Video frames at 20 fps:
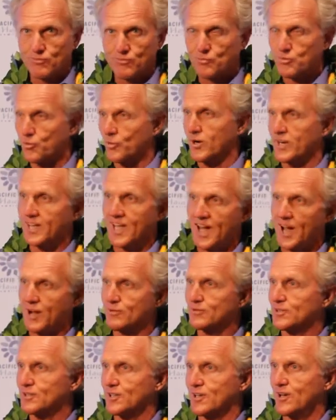20
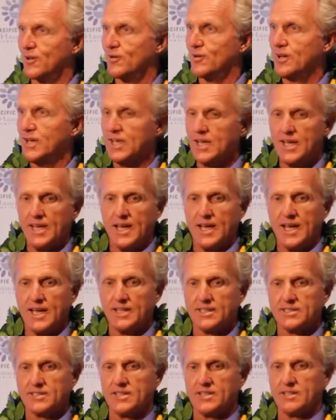hours ago
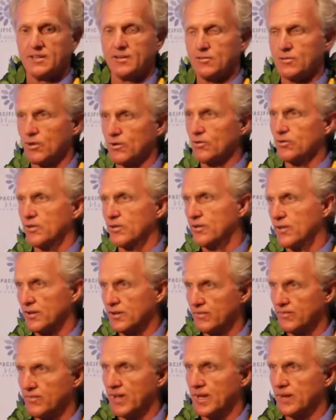and see the growth and the
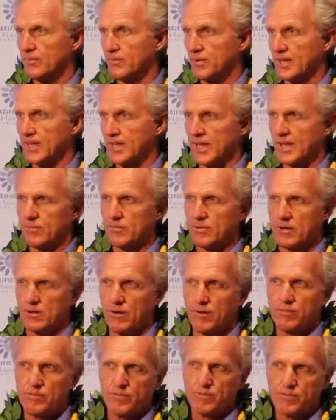development of the game of
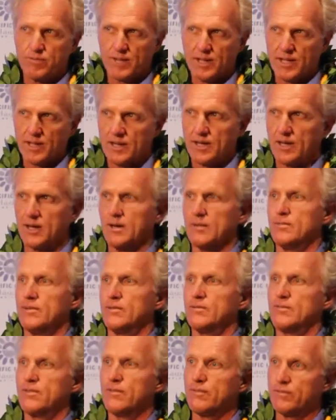golf in Vietnam
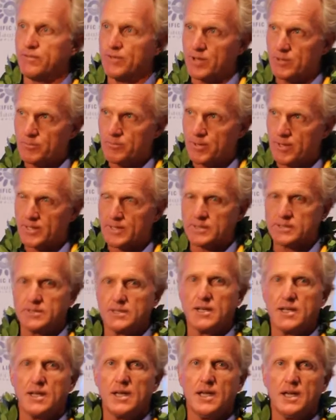and the Philippines.
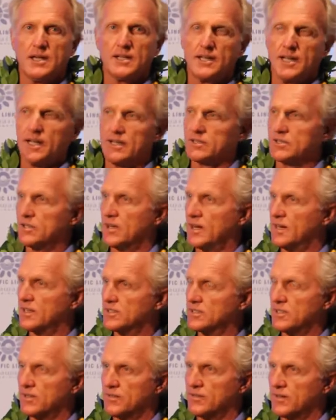Now
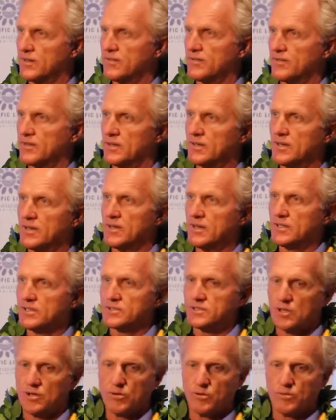China's no different.
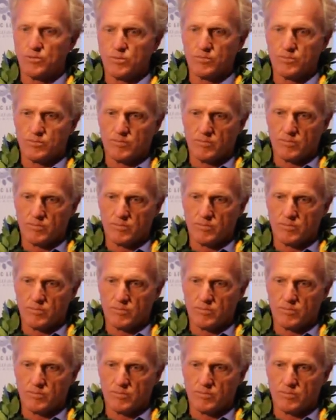So